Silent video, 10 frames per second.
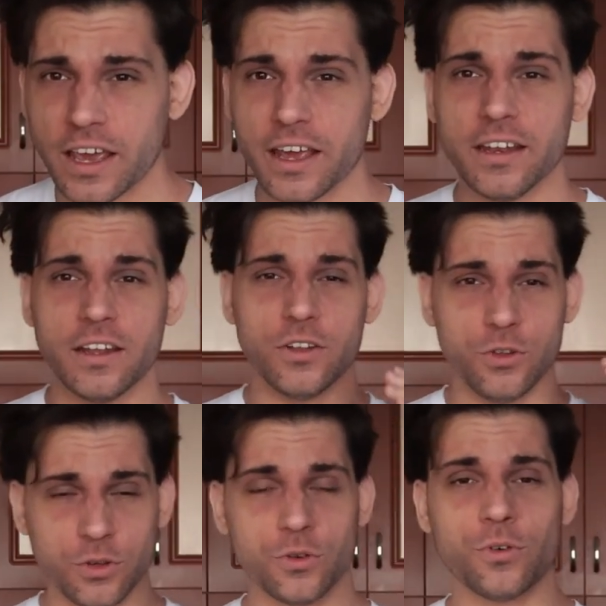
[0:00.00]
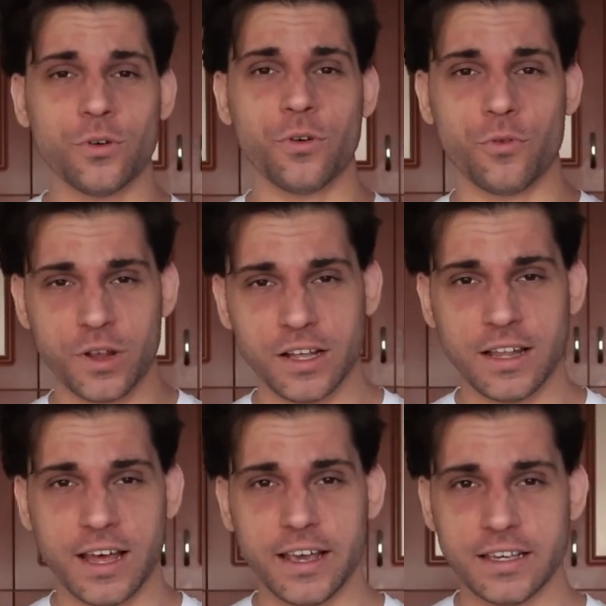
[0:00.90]
And do you
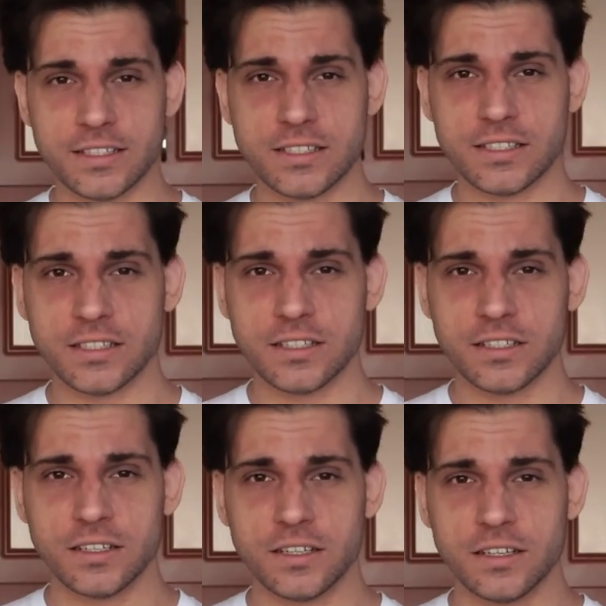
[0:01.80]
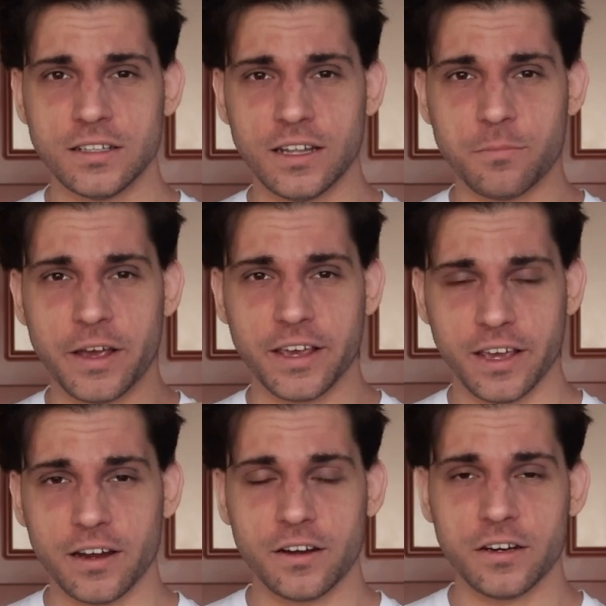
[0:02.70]
realize that my
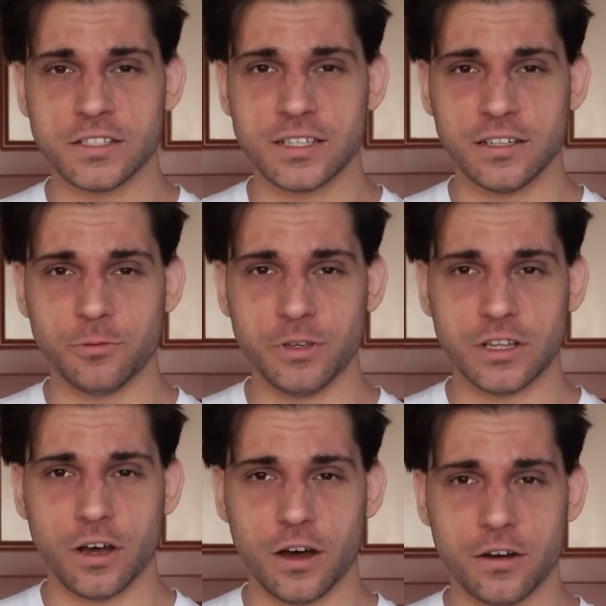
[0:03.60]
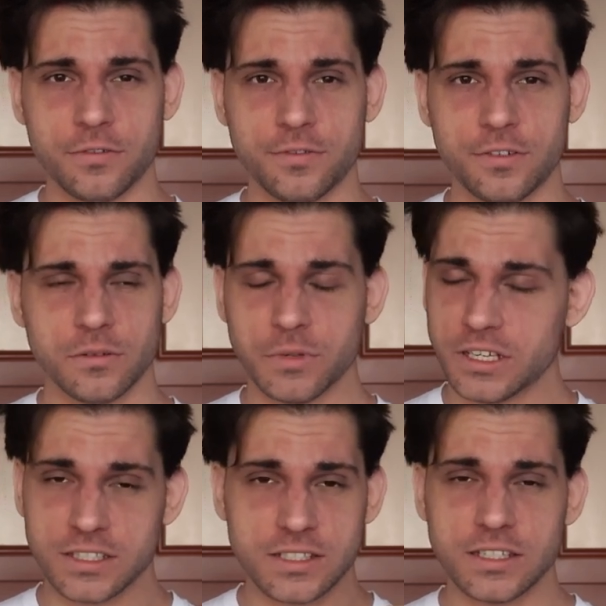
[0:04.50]
hair is a little bit off?
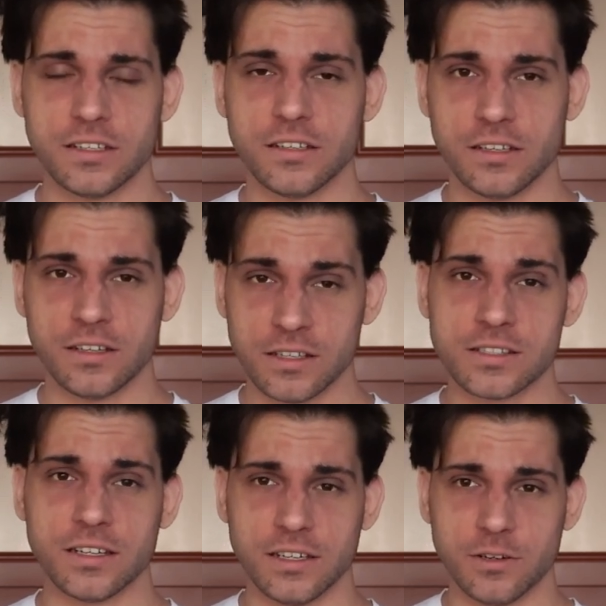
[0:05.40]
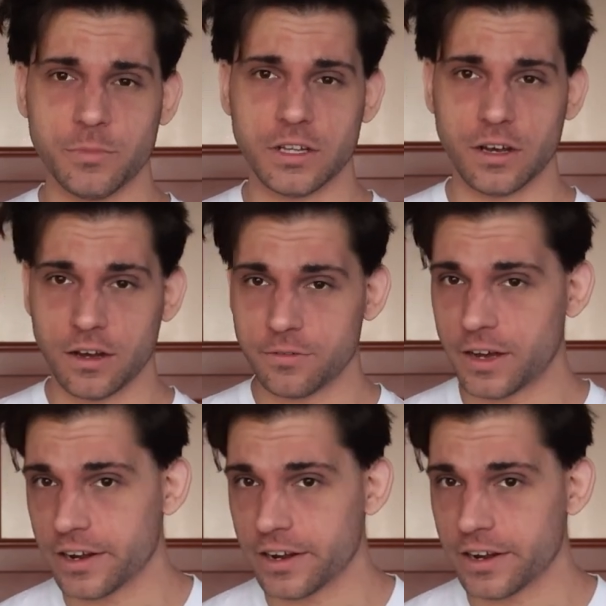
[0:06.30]
Because it is a little bit off.